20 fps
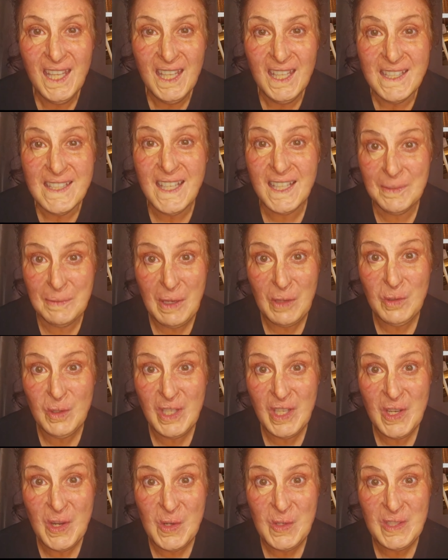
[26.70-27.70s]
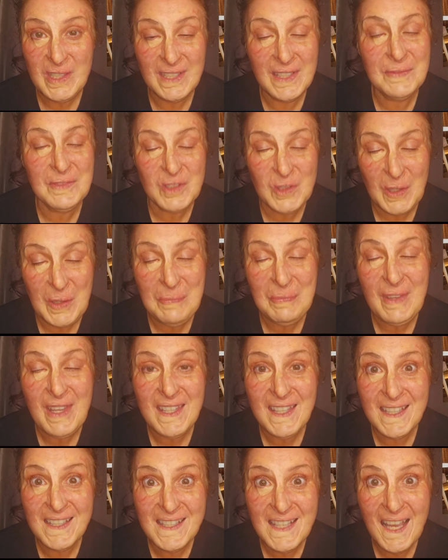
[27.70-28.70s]
So anyway, I'm going to
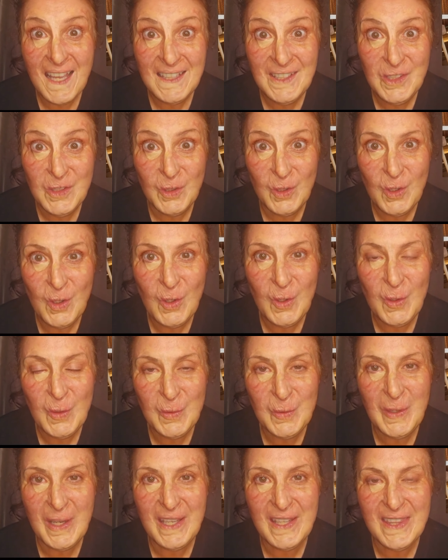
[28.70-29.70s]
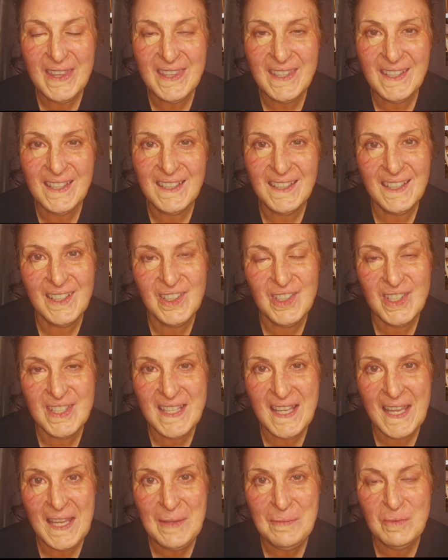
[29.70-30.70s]
continue with our
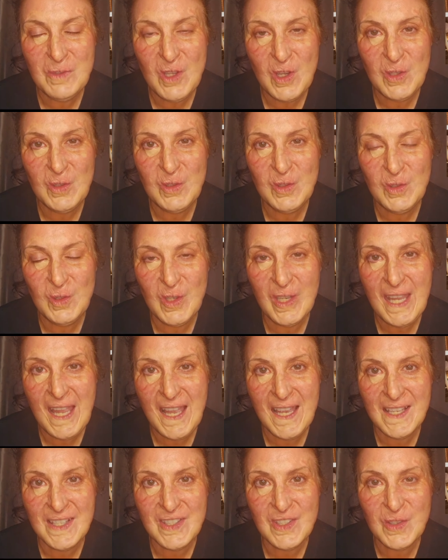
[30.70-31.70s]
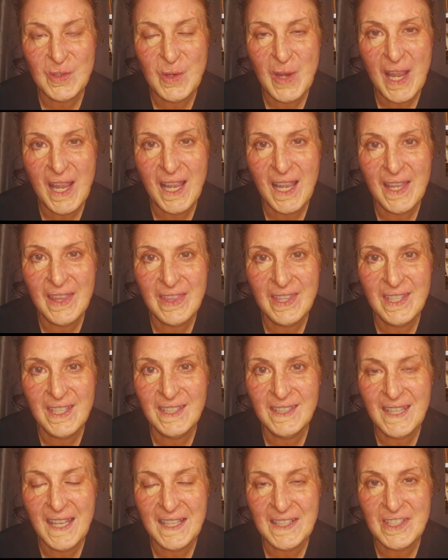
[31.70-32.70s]
time down at Newcastle at the
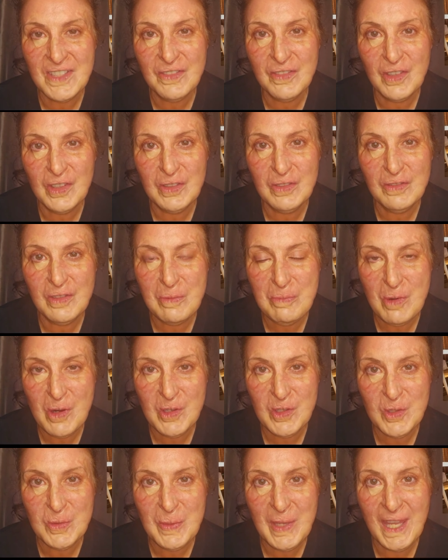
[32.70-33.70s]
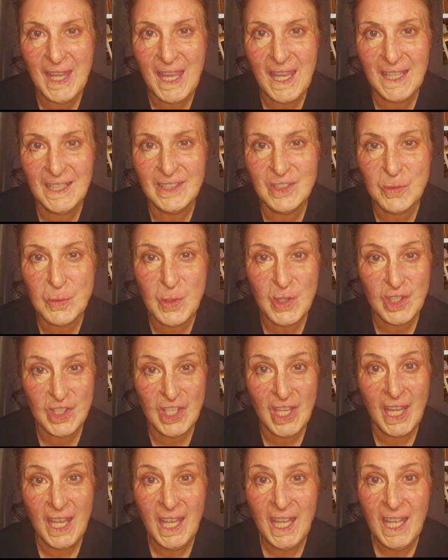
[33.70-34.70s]
Dance Fund for Burns Weekend, which,
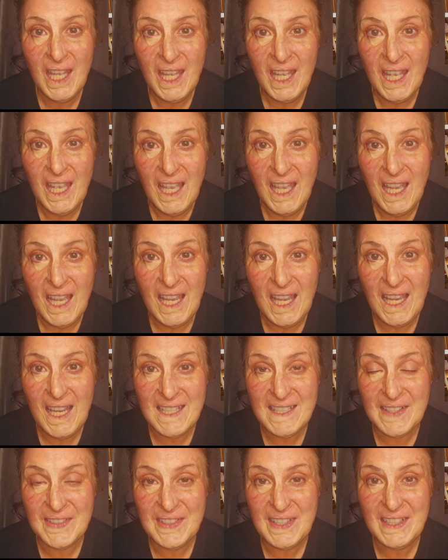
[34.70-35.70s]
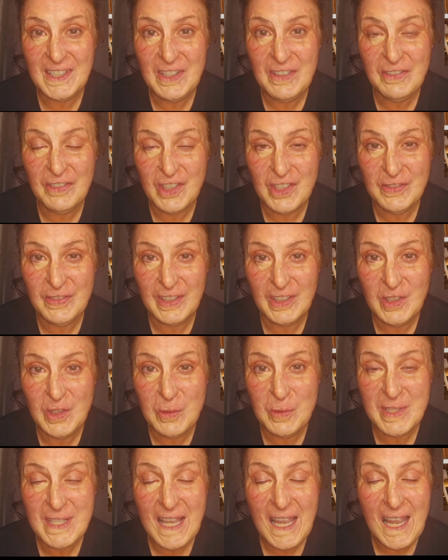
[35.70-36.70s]
as I said in the first video,
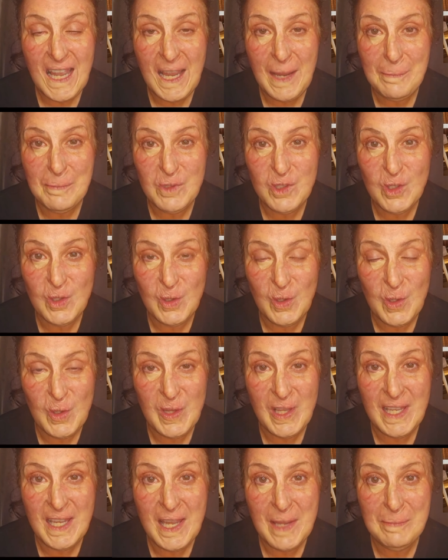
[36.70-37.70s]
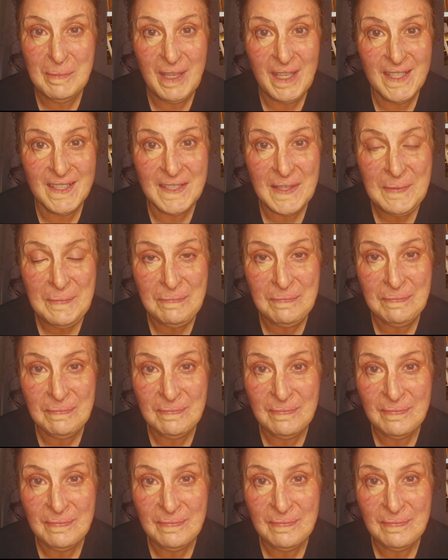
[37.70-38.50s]
was absolutely amazing.